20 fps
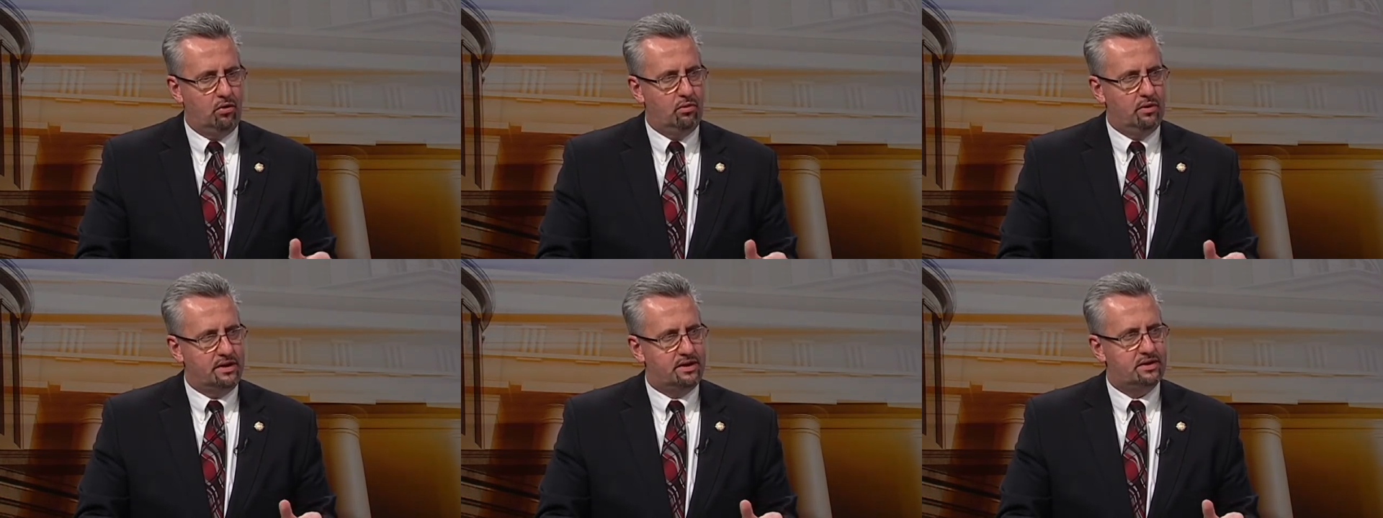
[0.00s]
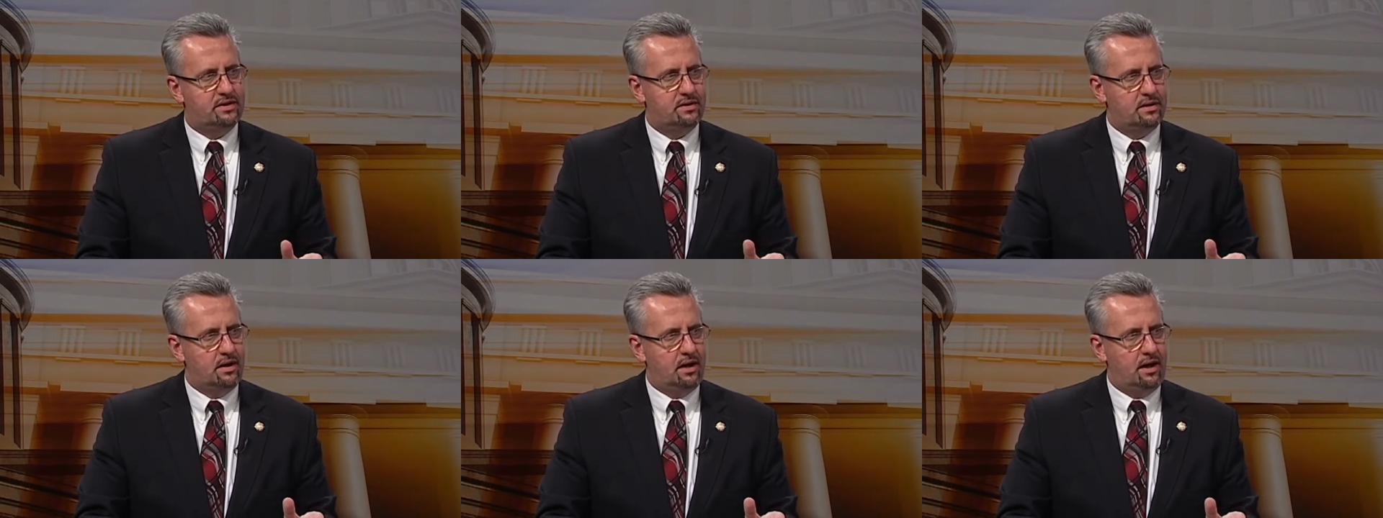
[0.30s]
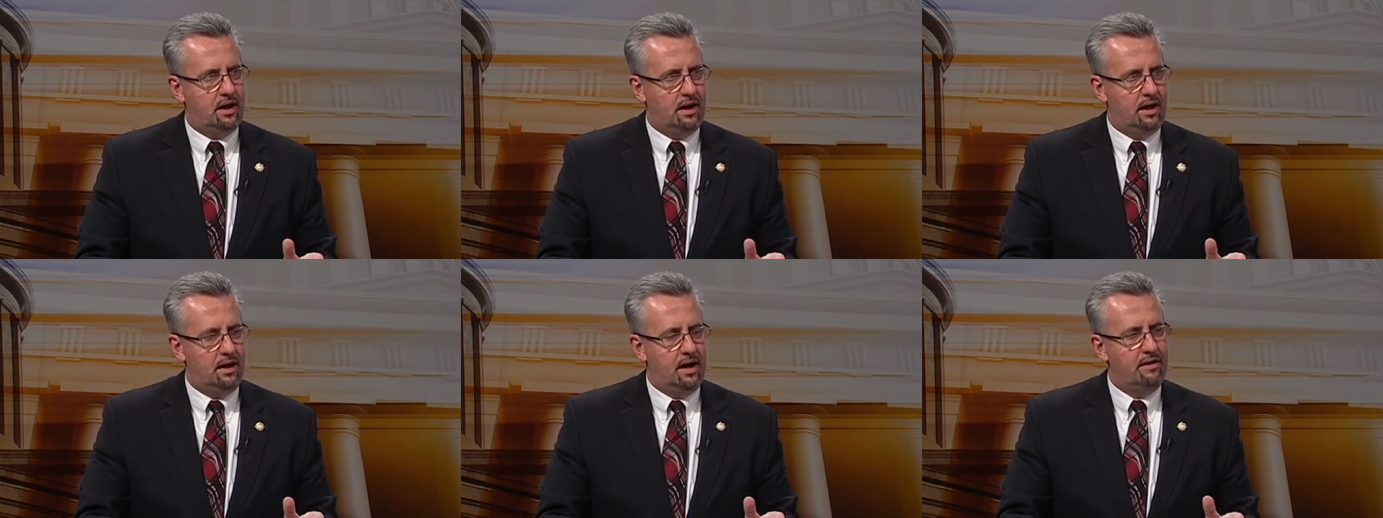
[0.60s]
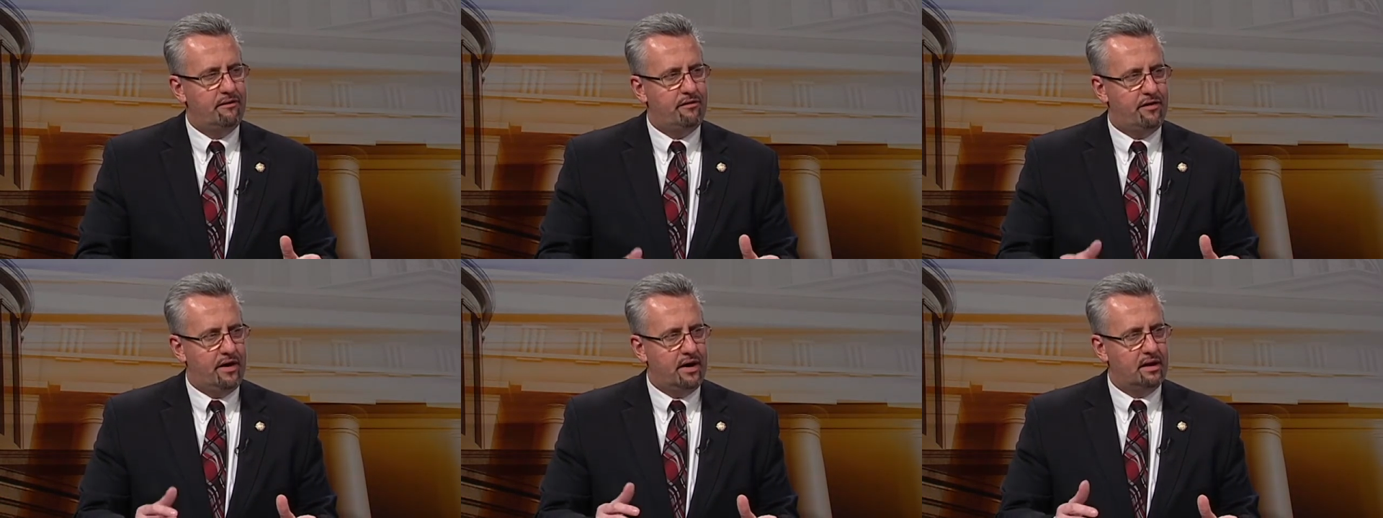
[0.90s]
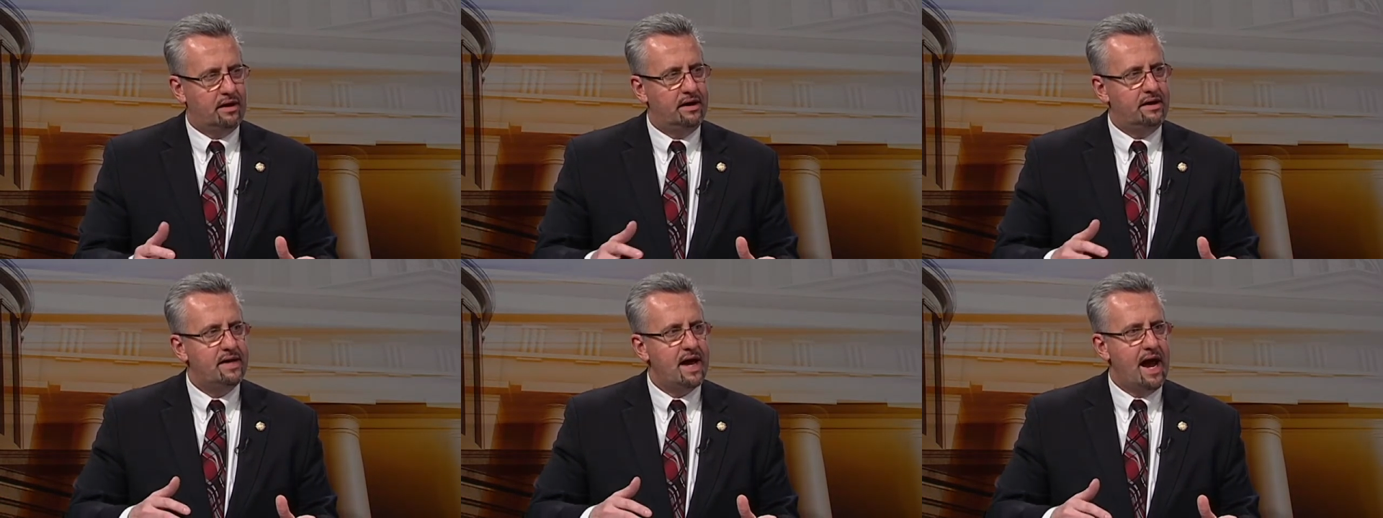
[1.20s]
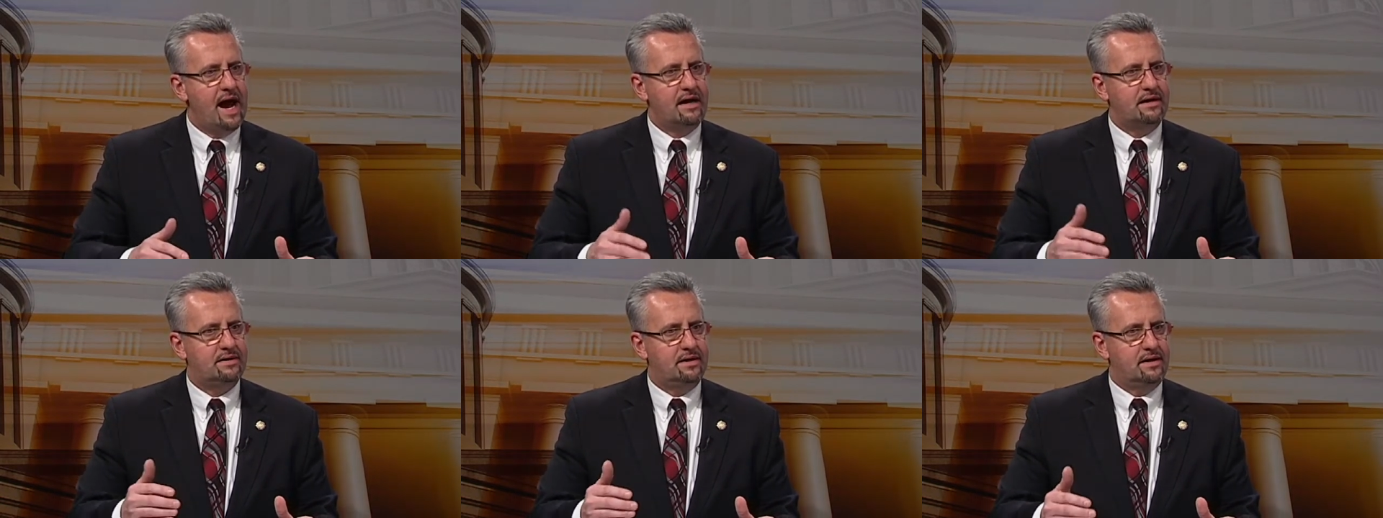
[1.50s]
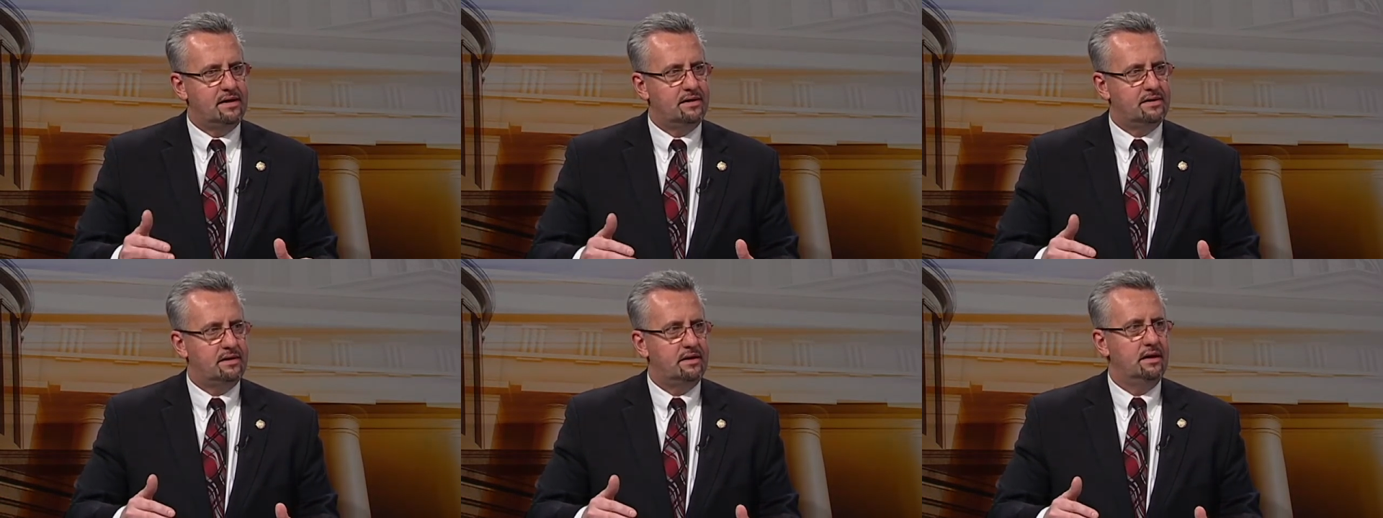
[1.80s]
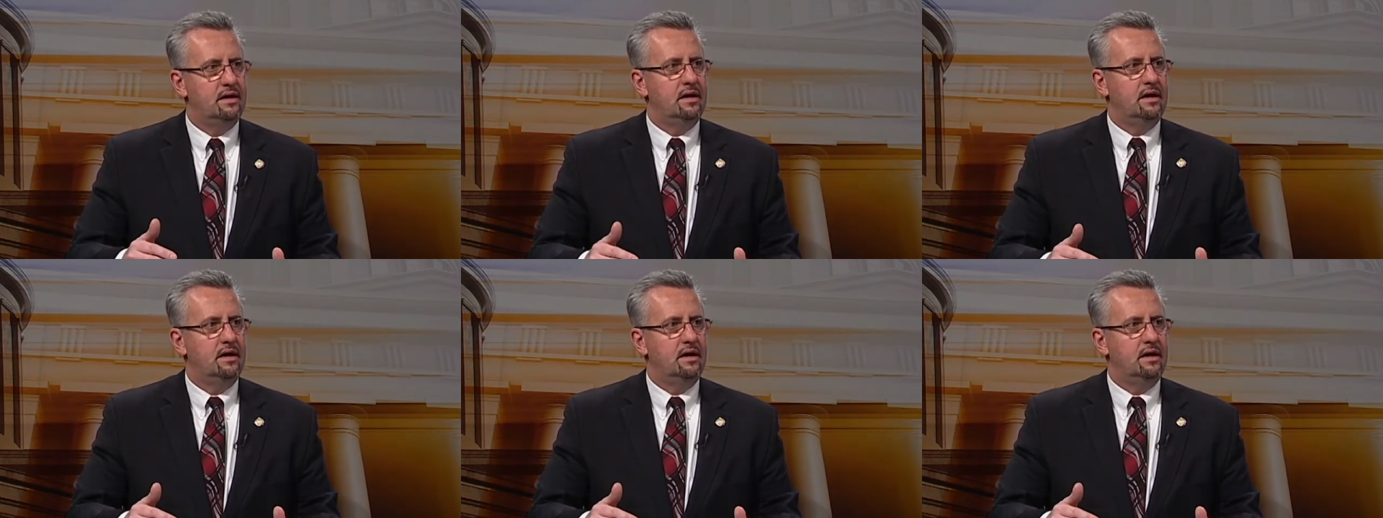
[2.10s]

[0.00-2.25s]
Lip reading: which unfairly taxes